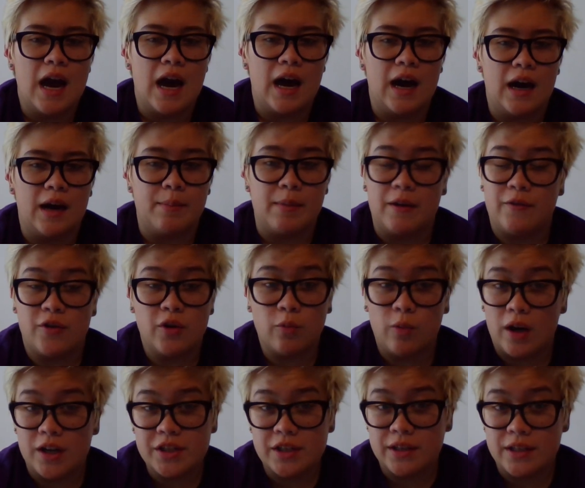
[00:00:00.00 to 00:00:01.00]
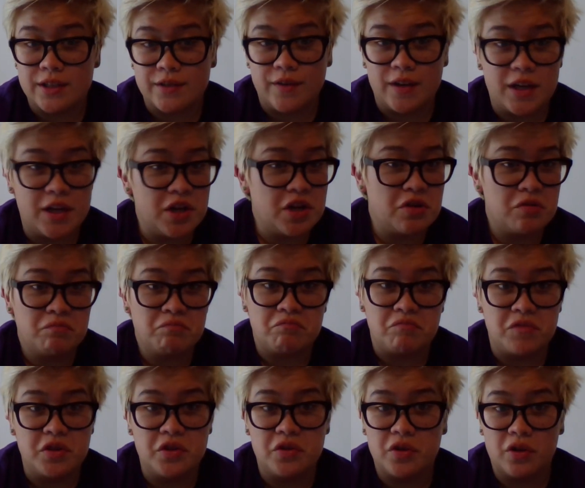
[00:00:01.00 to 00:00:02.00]
If you're watching this video,
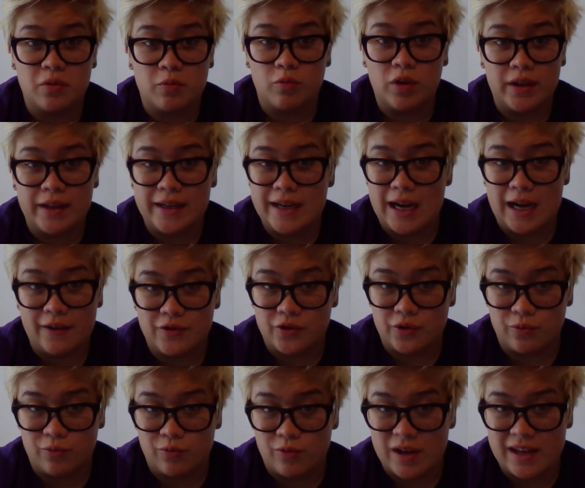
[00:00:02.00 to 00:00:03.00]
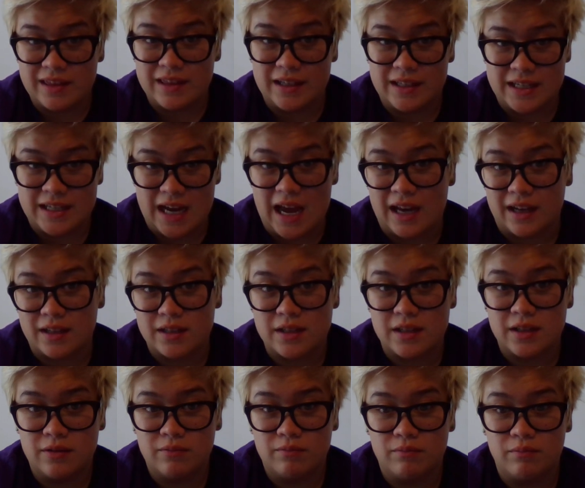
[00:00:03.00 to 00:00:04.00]
you don't really have to read the
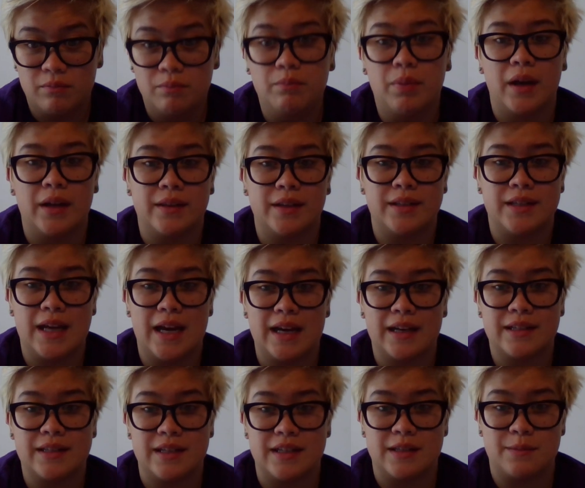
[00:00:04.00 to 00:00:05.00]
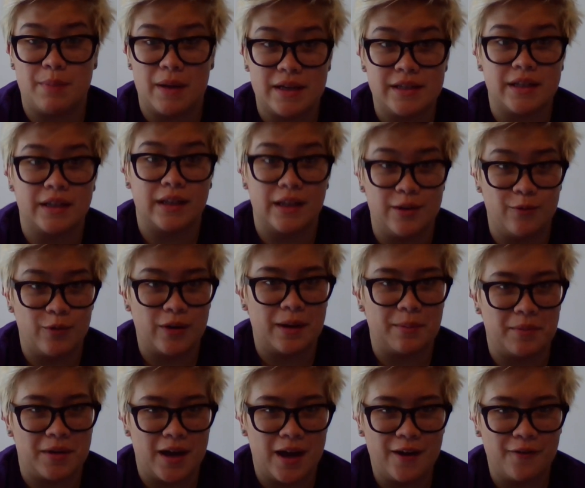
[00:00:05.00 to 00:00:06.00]
text, but the text is basically what
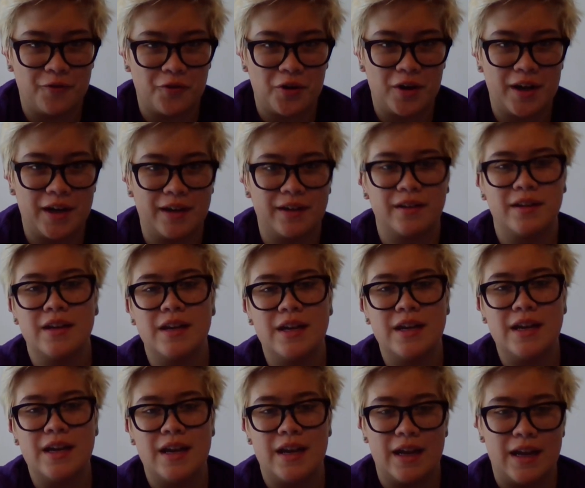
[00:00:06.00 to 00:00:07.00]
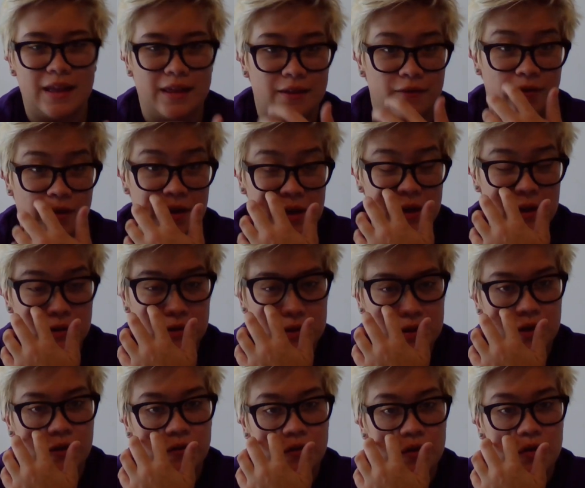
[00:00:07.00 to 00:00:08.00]
I'm covering in the video.
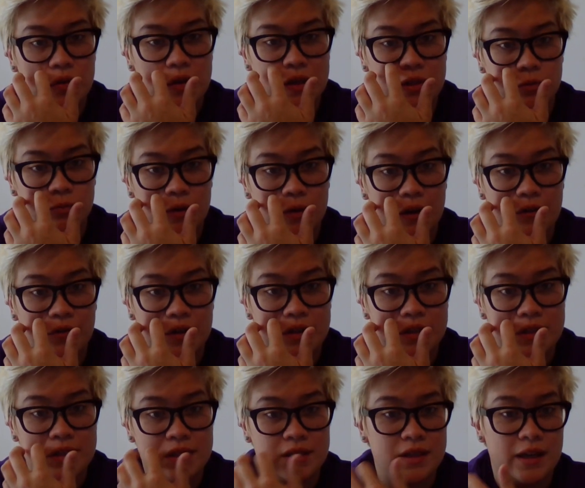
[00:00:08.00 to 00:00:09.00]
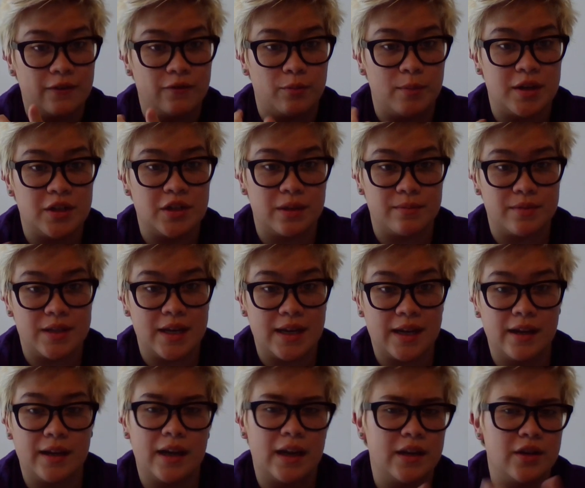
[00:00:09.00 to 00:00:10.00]
So if you need to reference the information I'm
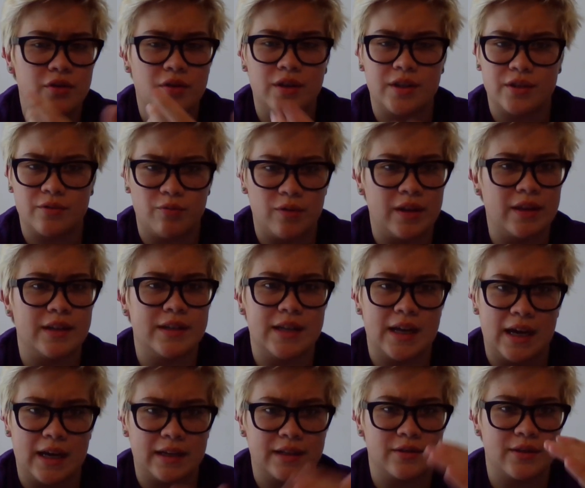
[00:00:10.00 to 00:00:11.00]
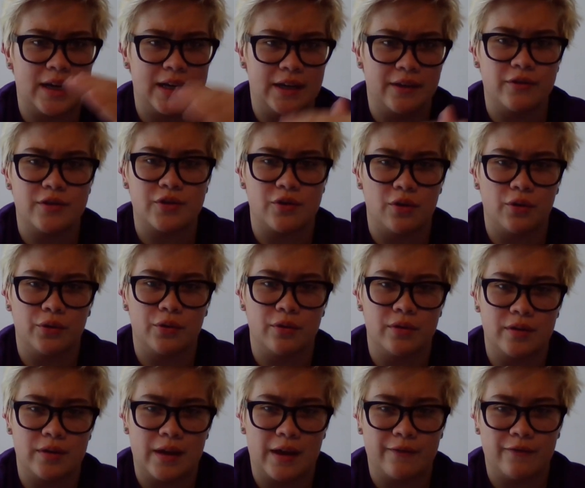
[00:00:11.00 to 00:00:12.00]
saying again, you could just read the text, kind of scroll through
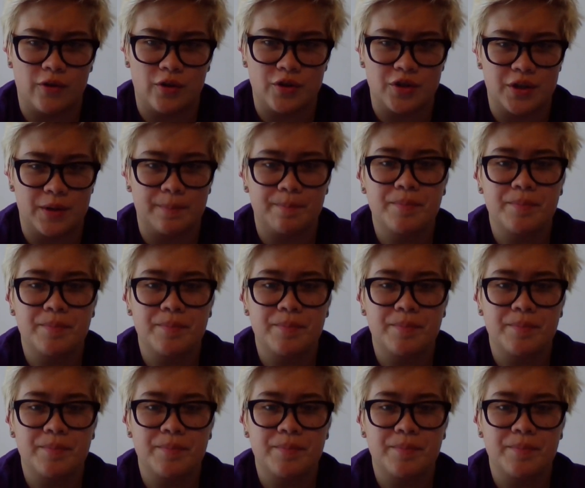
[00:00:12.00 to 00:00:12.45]
to that version.